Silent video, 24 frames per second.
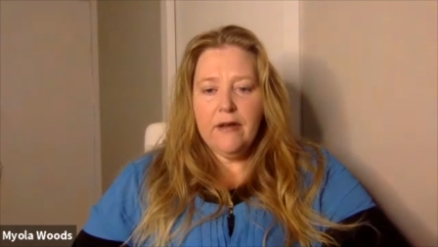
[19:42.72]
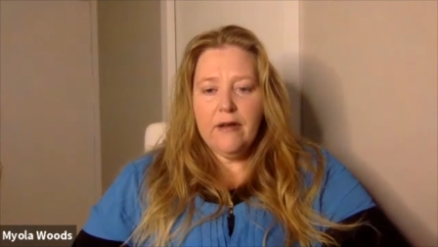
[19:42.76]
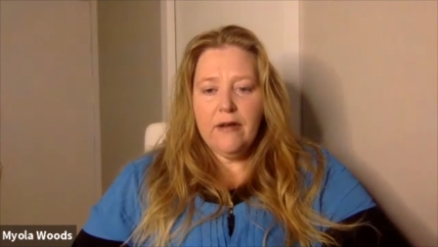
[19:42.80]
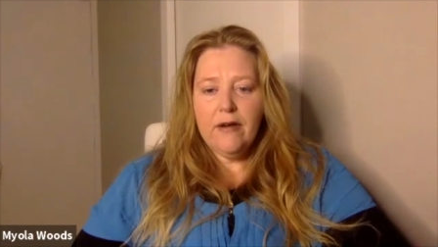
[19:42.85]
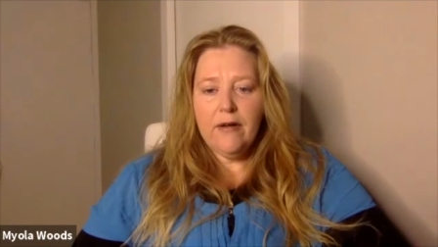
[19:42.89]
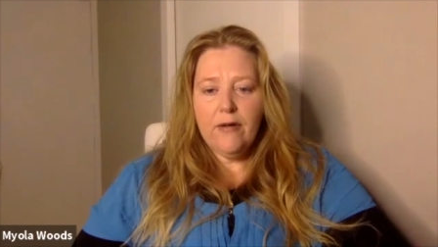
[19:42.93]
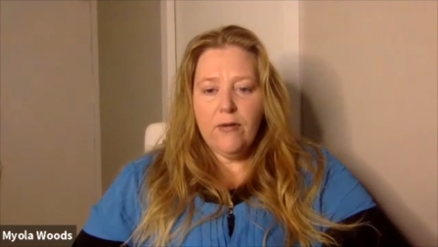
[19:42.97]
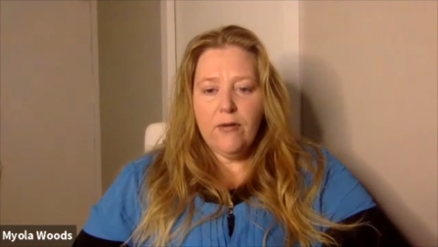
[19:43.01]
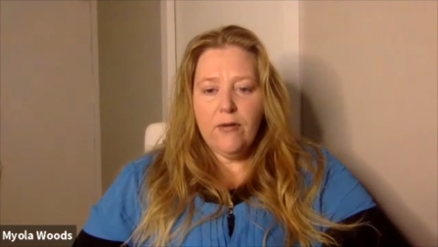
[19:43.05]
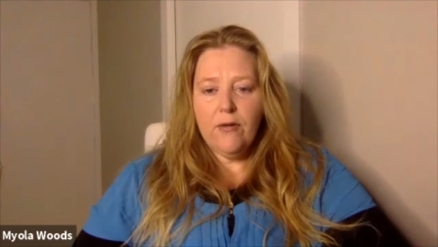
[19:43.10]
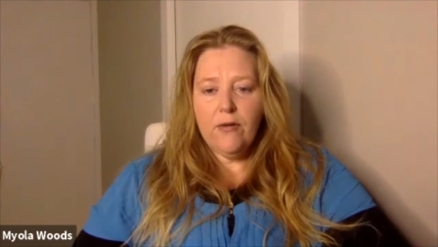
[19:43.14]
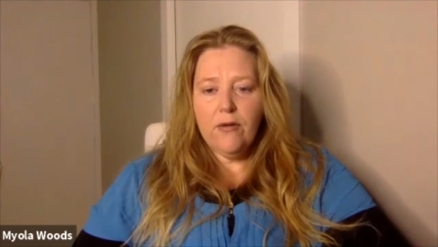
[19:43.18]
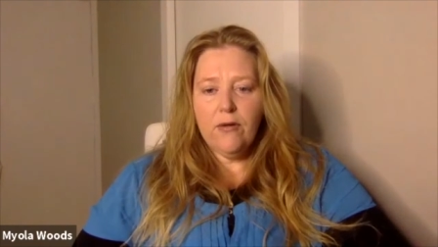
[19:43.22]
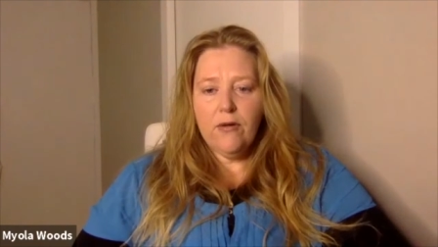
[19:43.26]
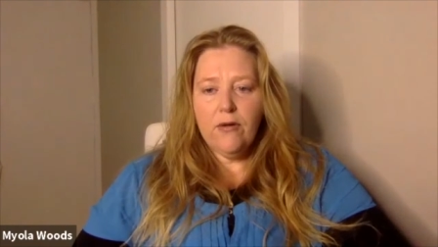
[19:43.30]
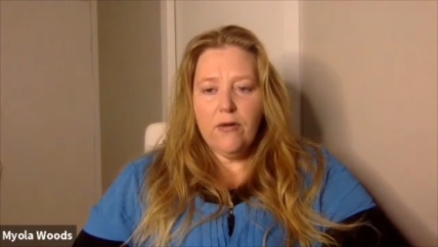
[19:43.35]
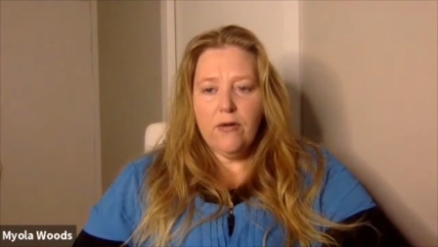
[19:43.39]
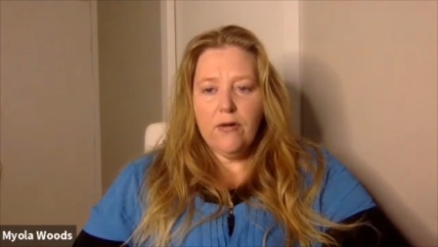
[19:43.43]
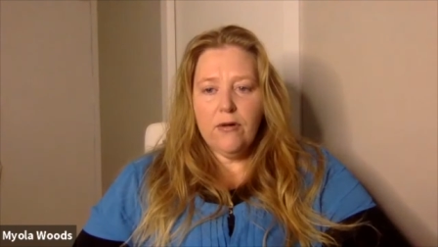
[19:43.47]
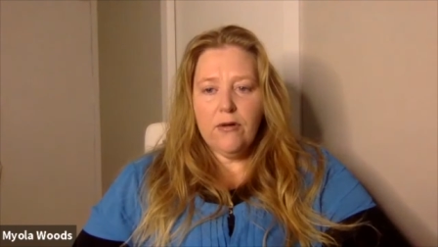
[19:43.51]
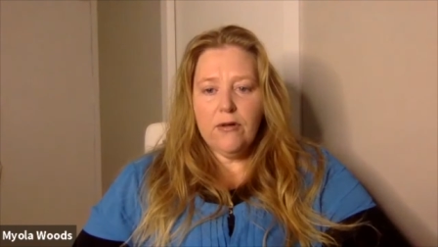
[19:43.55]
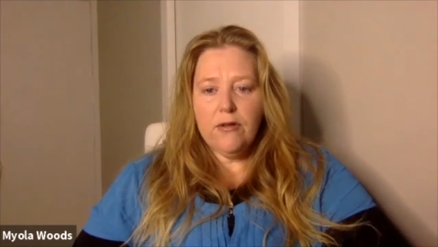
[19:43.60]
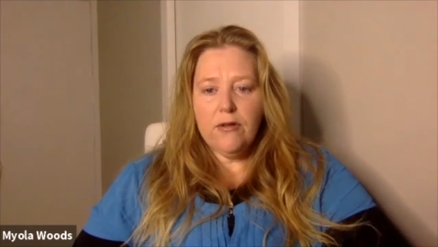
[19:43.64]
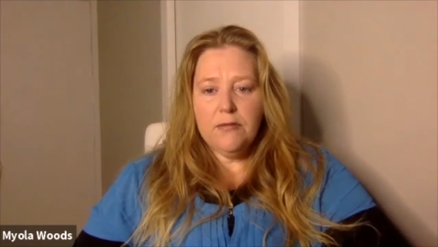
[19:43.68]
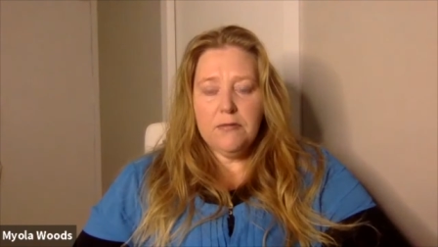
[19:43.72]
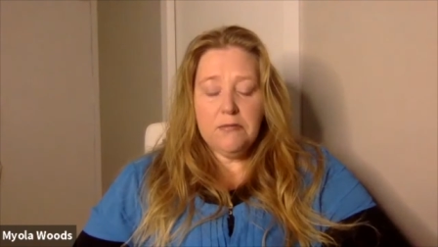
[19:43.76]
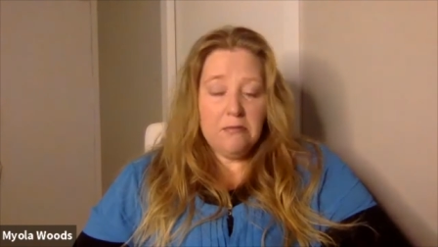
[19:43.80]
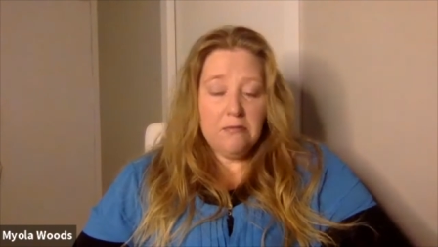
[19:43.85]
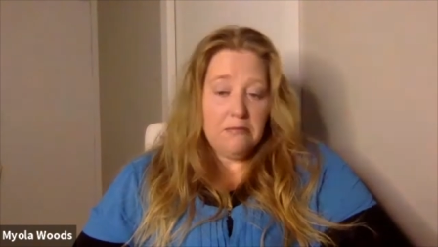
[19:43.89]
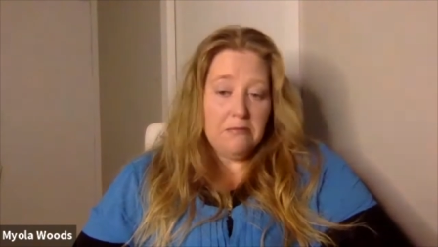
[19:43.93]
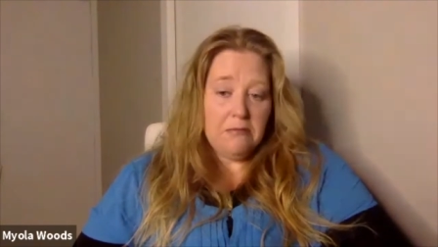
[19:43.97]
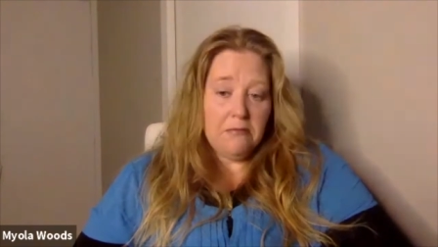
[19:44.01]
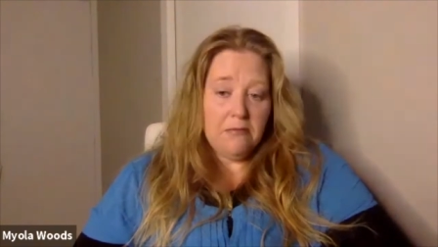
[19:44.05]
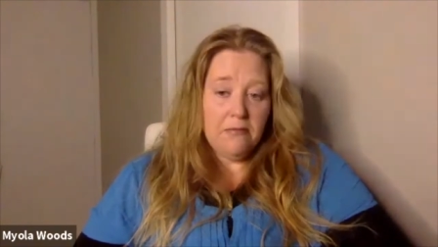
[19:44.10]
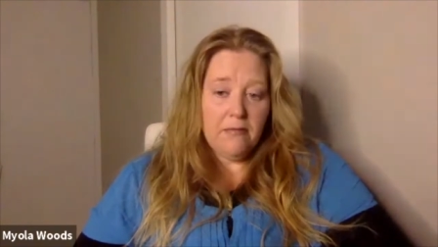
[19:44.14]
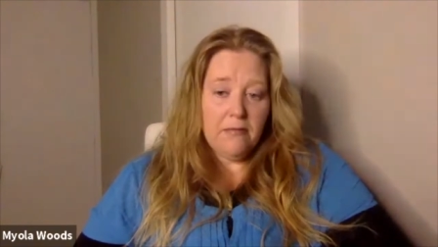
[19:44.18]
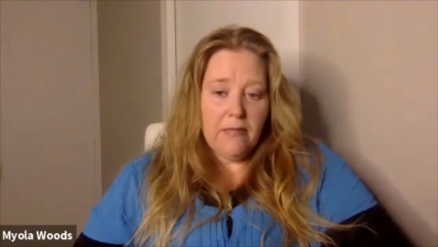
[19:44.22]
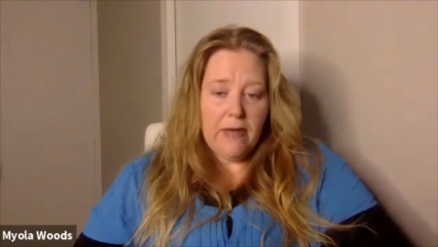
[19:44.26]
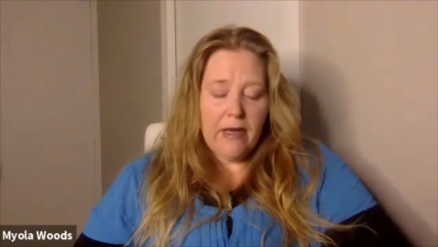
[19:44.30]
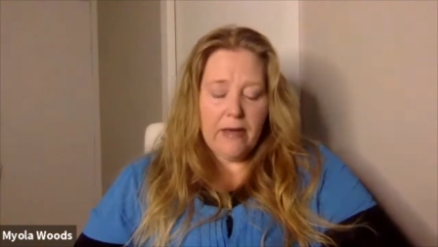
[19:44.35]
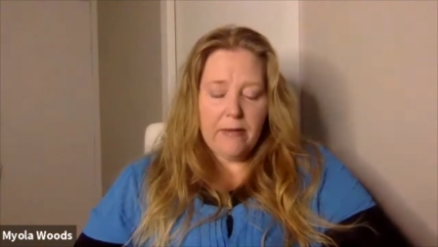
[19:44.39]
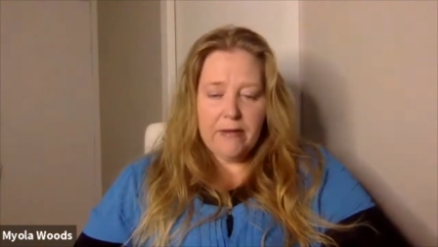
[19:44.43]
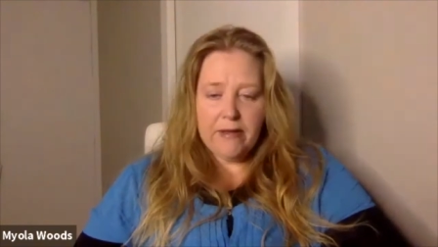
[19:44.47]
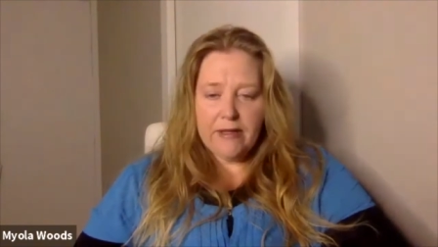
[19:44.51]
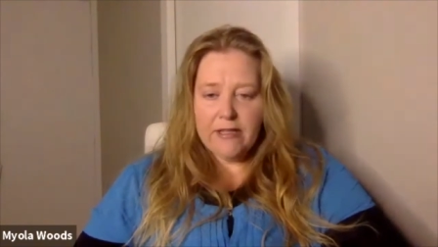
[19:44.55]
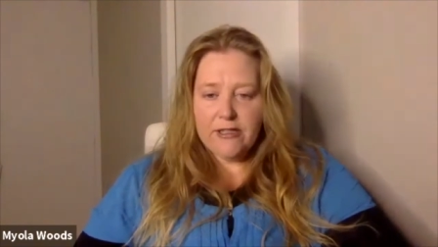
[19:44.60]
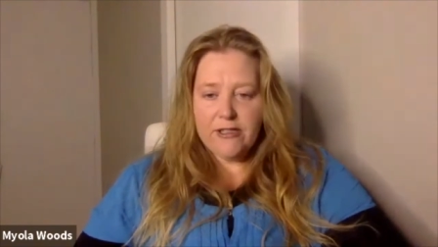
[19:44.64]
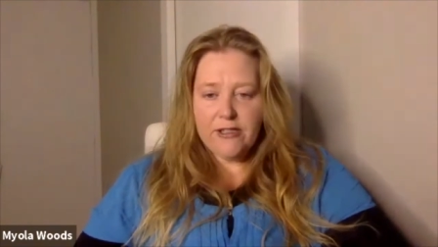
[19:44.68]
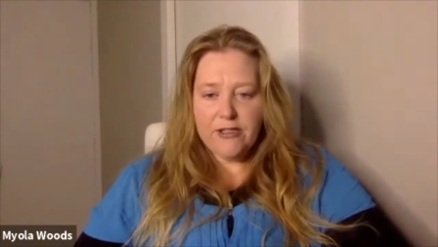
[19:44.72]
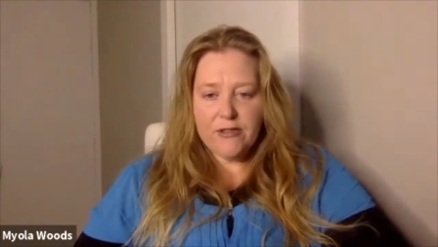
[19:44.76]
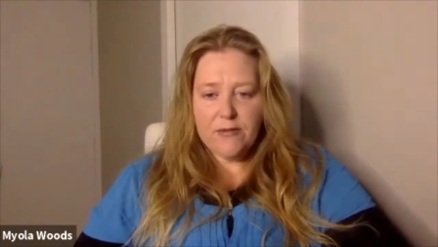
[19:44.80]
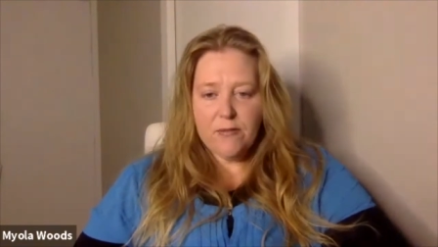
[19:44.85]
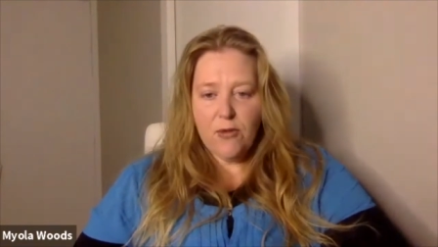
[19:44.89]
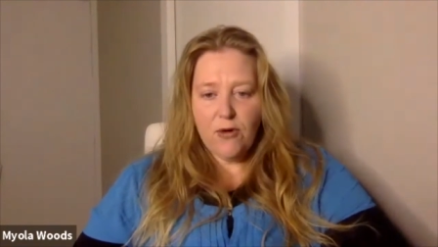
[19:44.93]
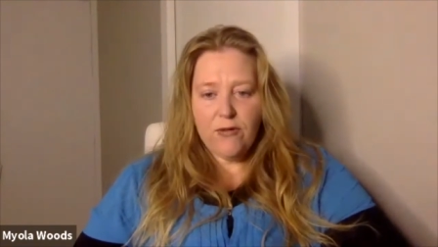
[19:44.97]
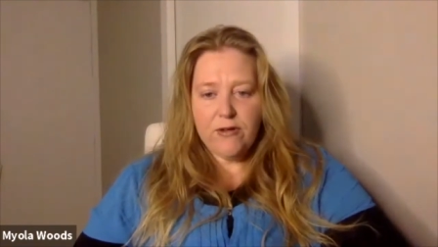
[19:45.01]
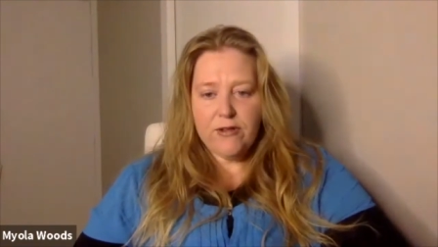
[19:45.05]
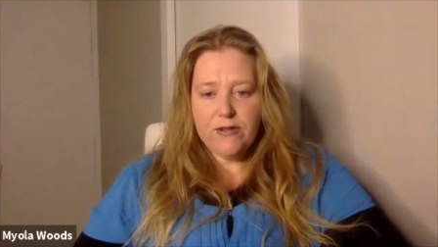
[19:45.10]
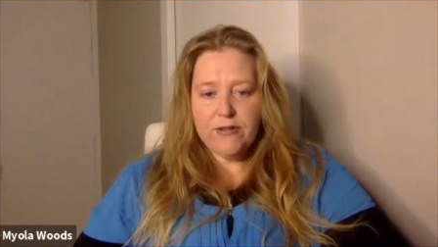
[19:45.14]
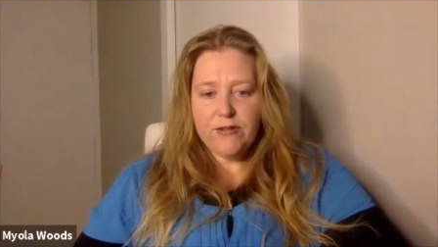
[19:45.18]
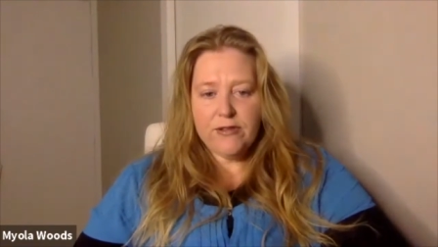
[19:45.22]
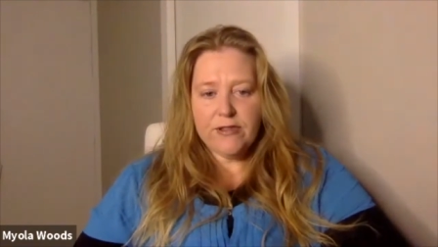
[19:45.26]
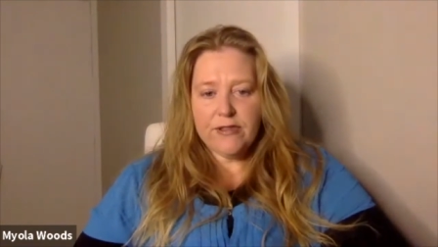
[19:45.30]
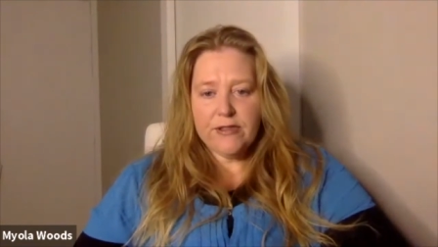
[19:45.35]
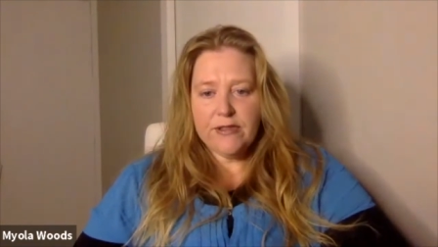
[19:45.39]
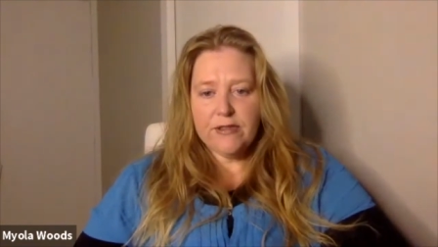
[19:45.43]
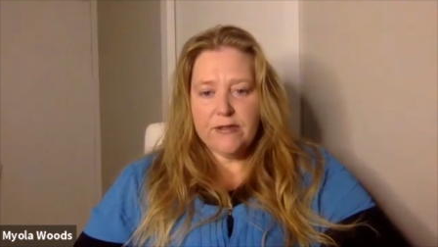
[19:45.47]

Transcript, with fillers: or maybe they're just more interested.